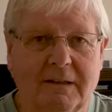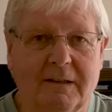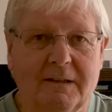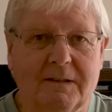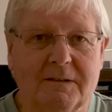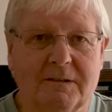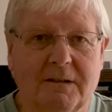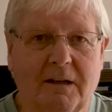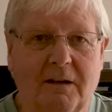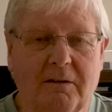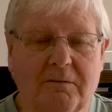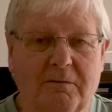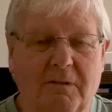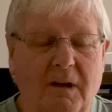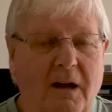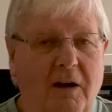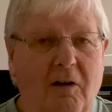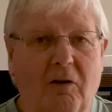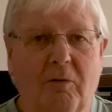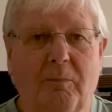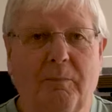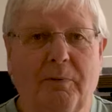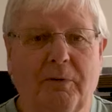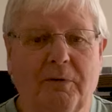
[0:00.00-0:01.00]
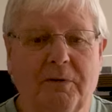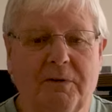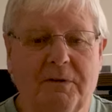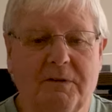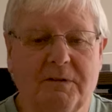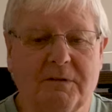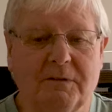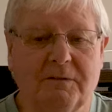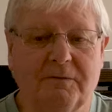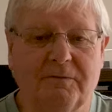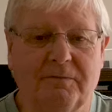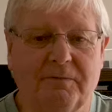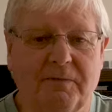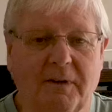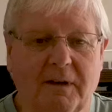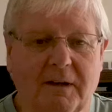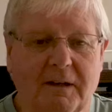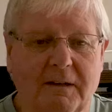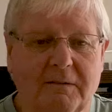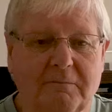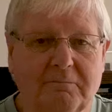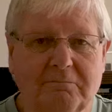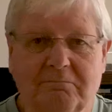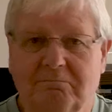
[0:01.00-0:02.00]
So the whole point of
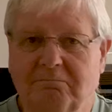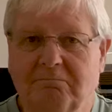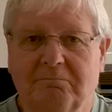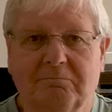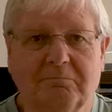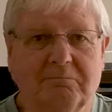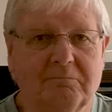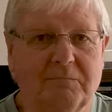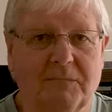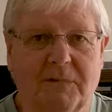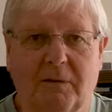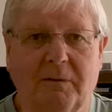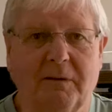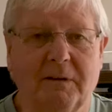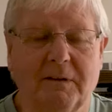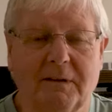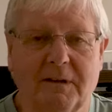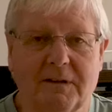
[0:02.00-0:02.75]
doing